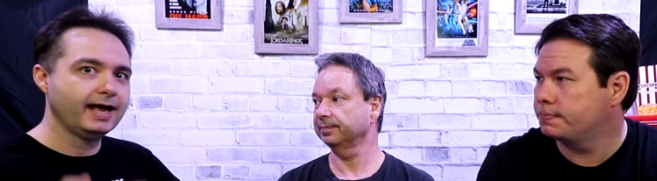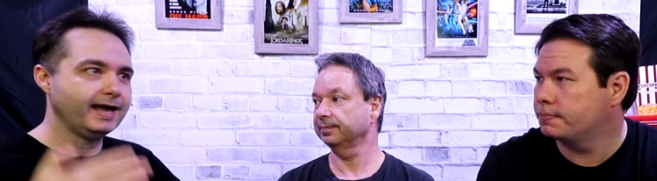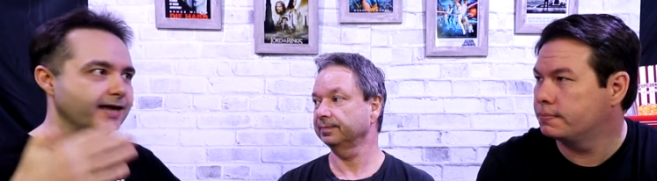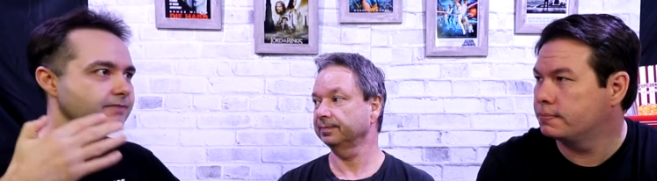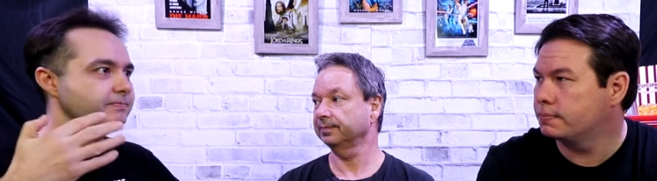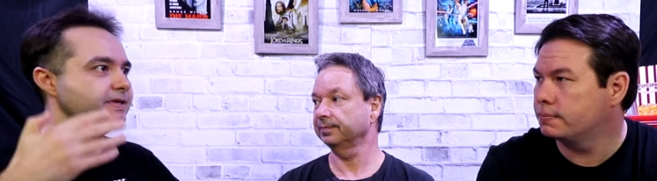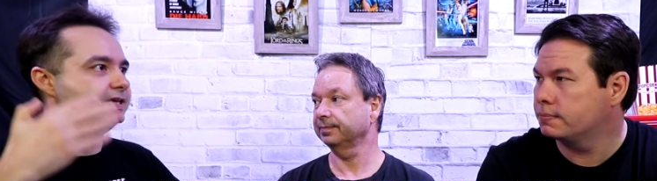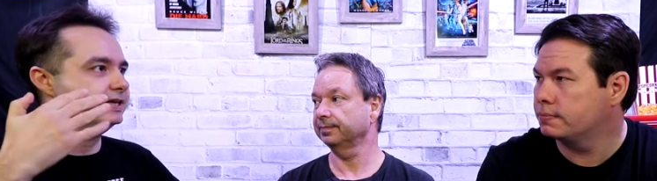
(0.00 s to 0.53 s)

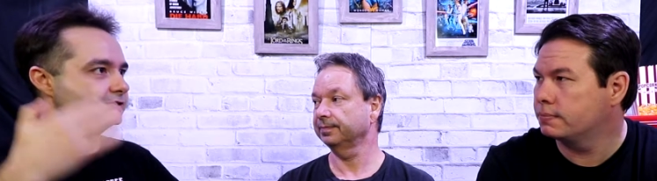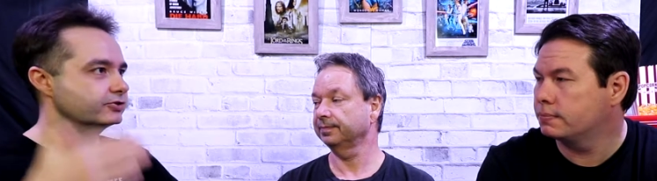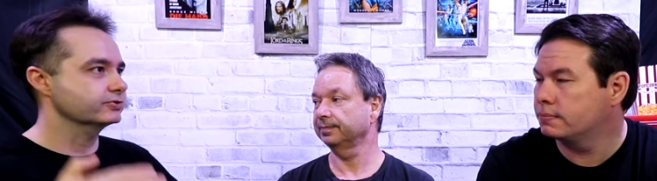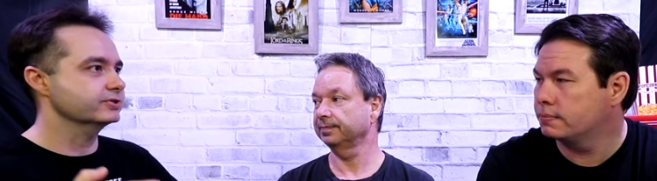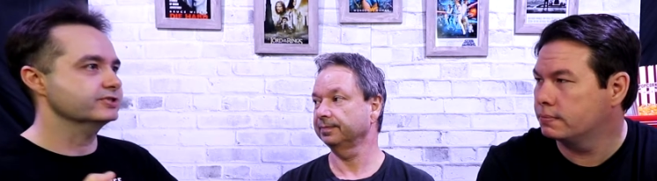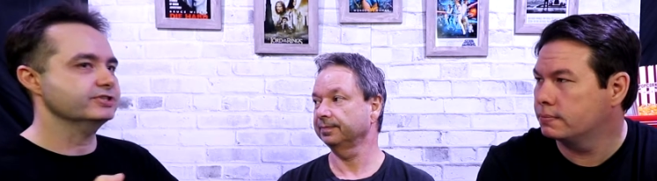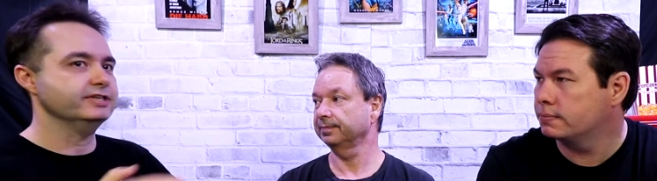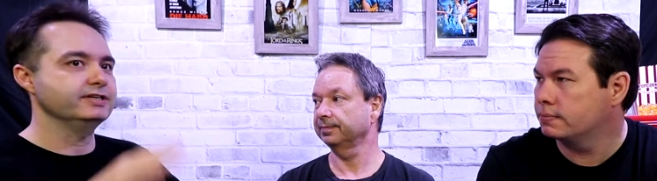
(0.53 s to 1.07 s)
Speaker 1: had me
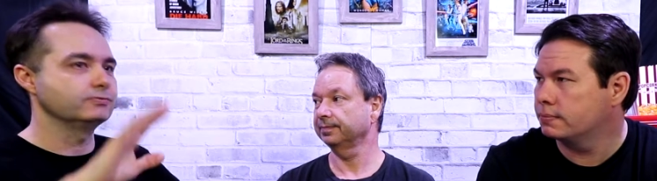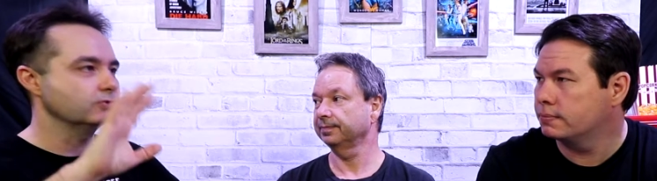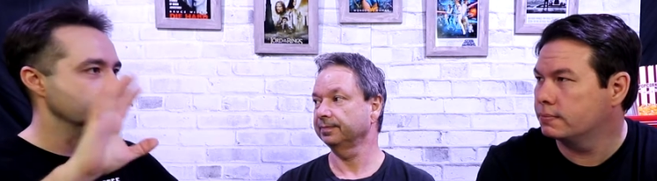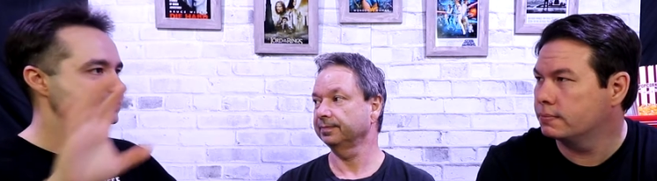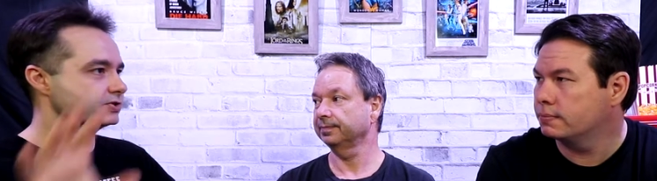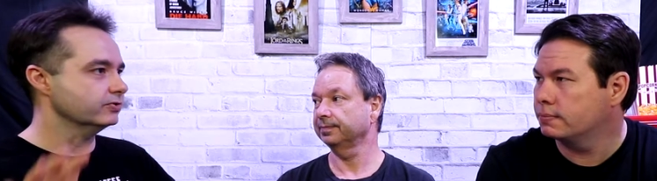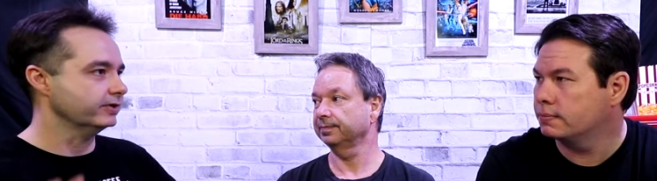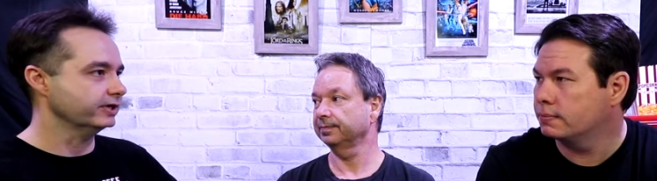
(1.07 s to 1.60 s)
interested in
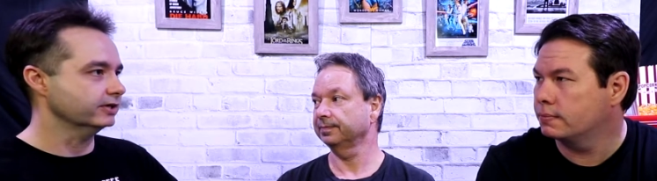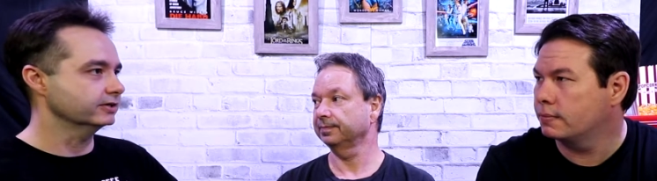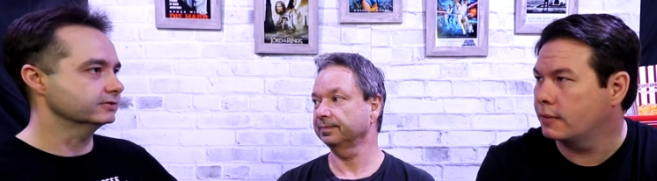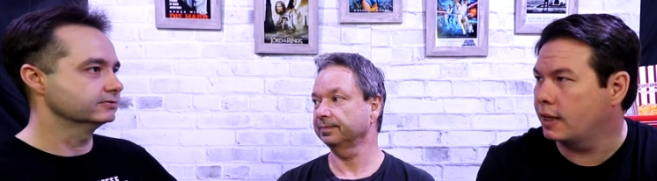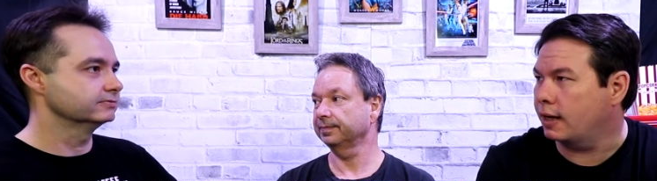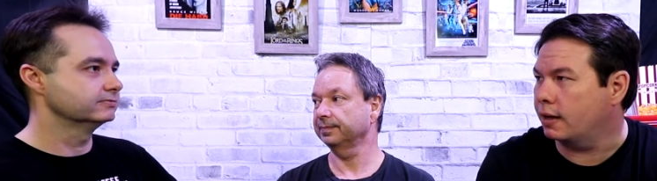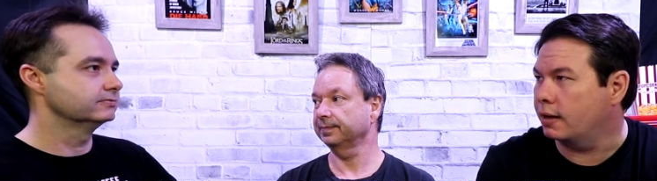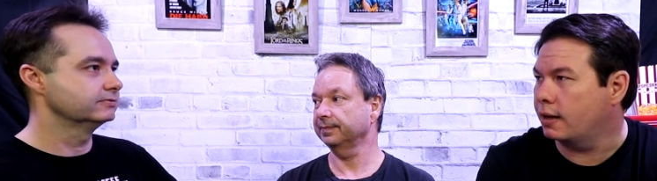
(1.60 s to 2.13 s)
what was going on. Yeah,